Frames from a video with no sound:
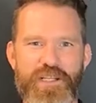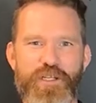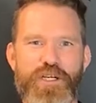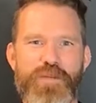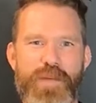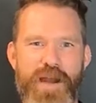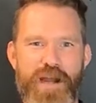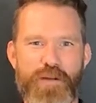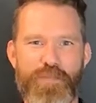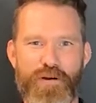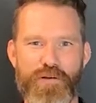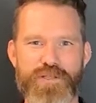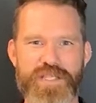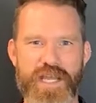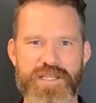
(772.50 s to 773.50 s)
about our
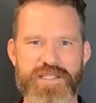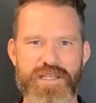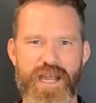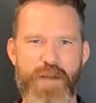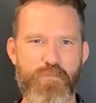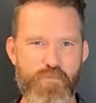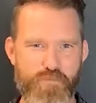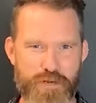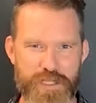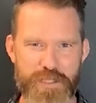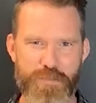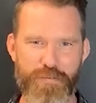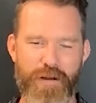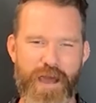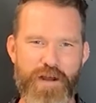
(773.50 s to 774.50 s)
process. I'm really
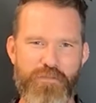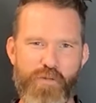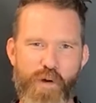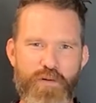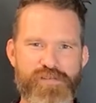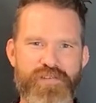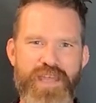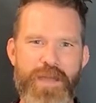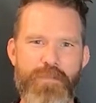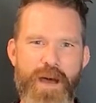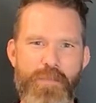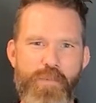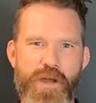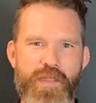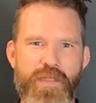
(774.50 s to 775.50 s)
proud of what we've came
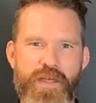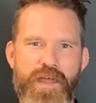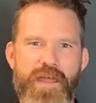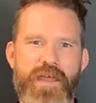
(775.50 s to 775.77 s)
up with.